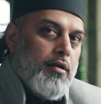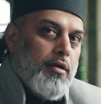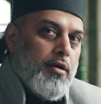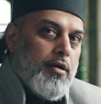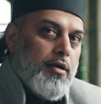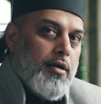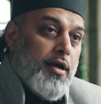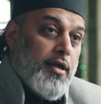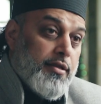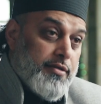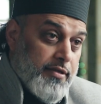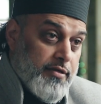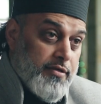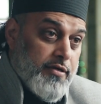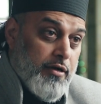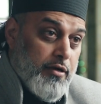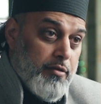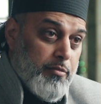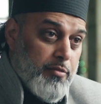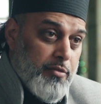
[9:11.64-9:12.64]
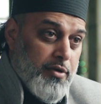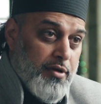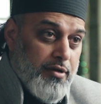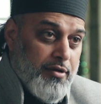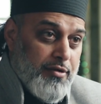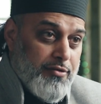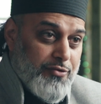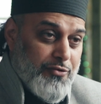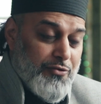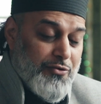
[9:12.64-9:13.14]
At the
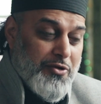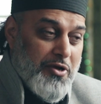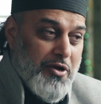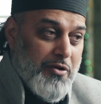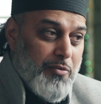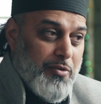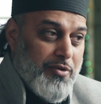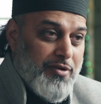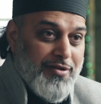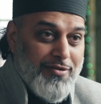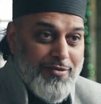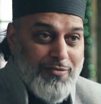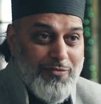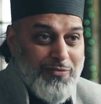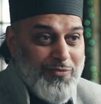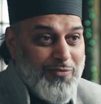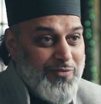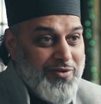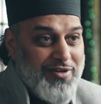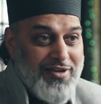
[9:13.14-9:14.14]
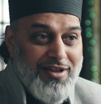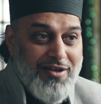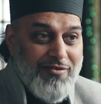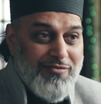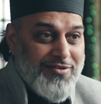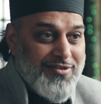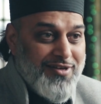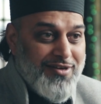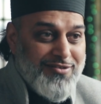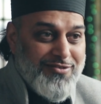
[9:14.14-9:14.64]
time, during COVID, we didn't
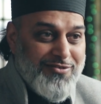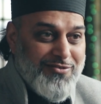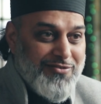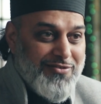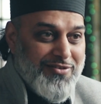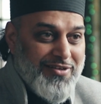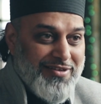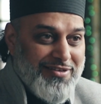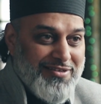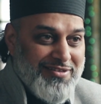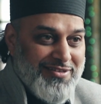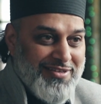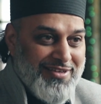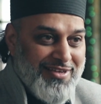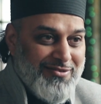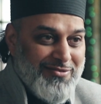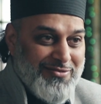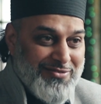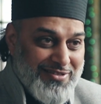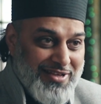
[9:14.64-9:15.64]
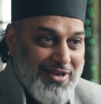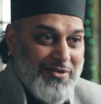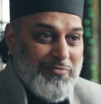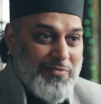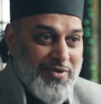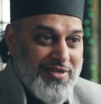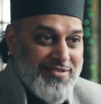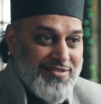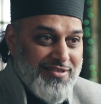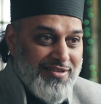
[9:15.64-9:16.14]
have a chance to think. It was that
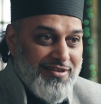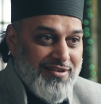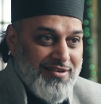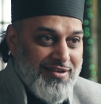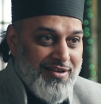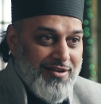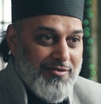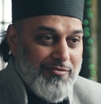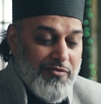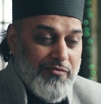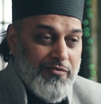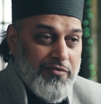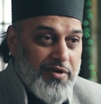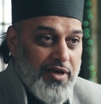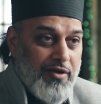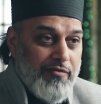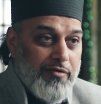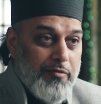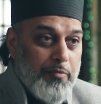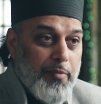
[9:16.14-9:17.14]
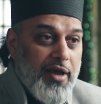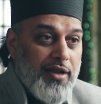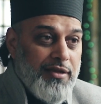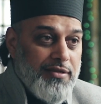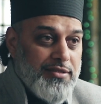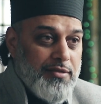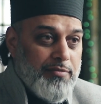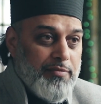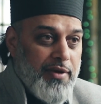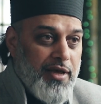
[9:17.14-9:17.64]
busy. We were having
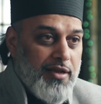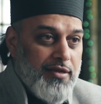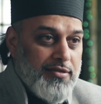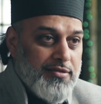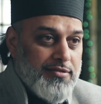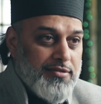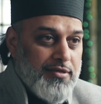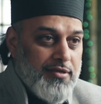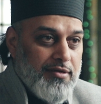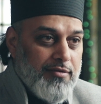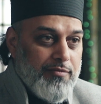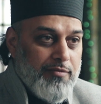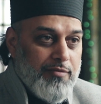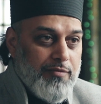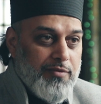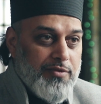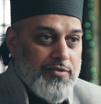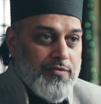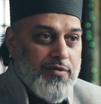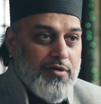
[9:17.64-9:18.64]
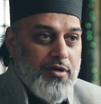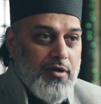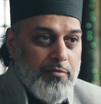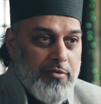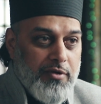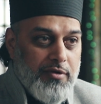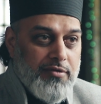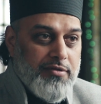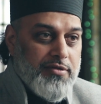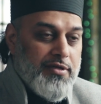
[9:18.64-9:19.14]
pallets and pallets which were
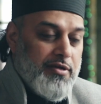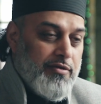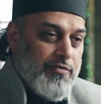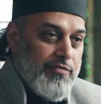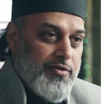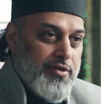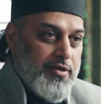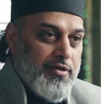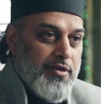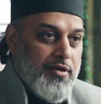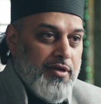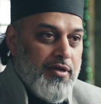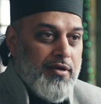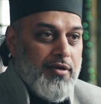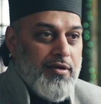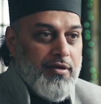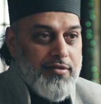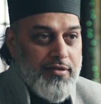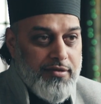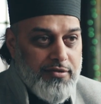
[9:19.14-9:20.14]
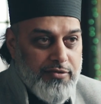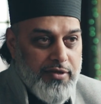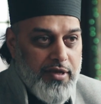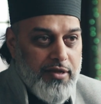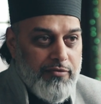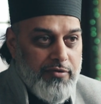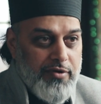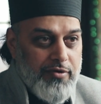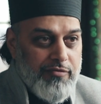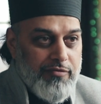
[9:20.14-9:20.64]
coming in delivery. And then to
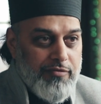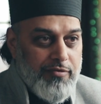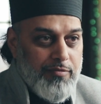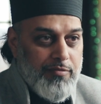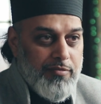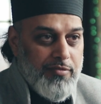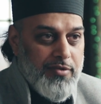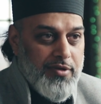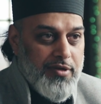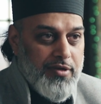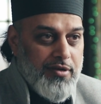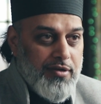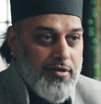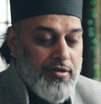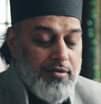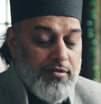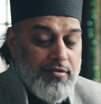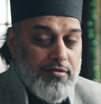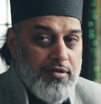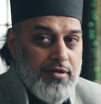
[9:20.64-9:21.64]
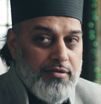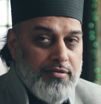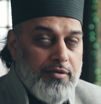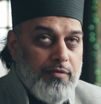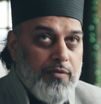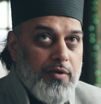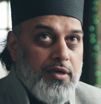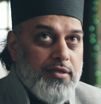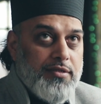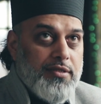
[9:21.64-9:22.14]
get rid of them, I
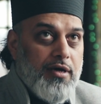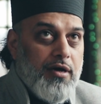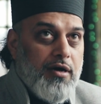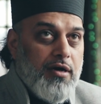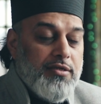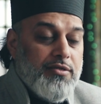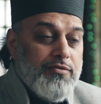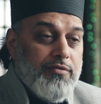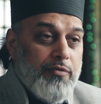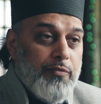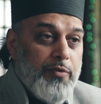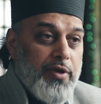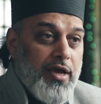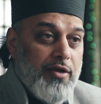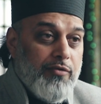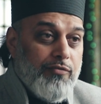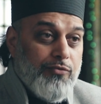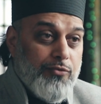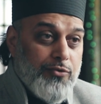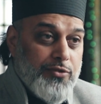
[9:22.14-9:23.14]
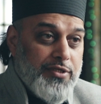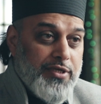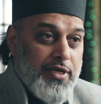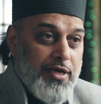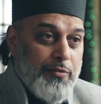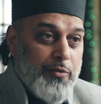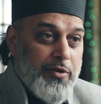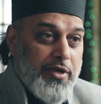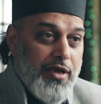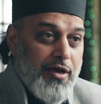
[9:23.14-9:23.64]
think at the height of it, we had
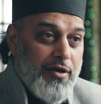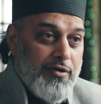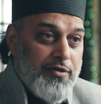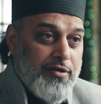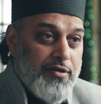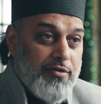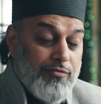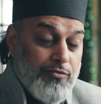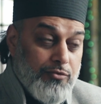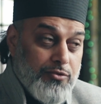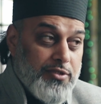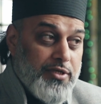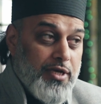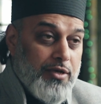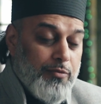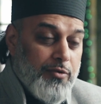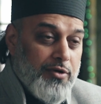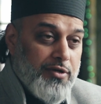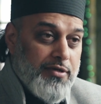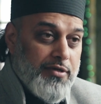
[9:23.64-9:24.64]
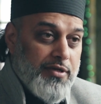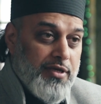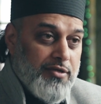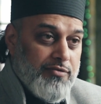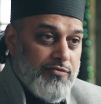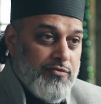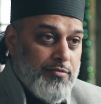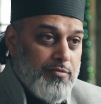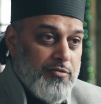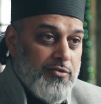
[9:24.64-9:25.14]
48, we counted, 48
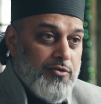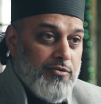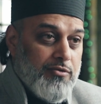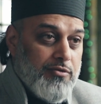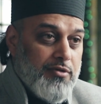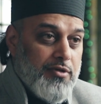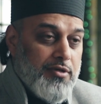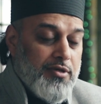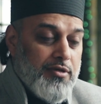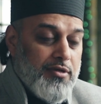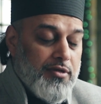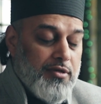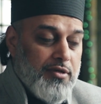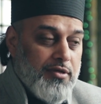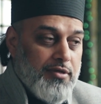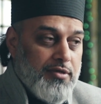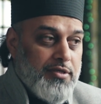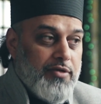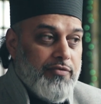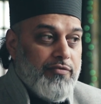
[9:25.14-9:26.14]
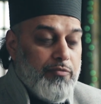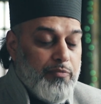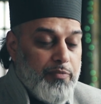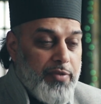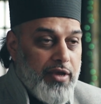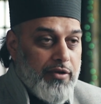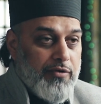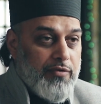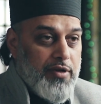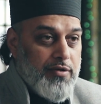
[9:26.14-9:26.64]
volunteers from all different
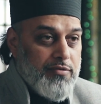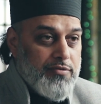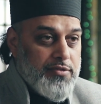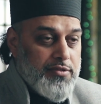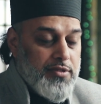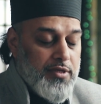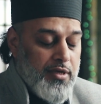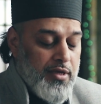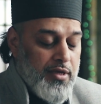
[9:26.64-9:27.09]
backgrounds.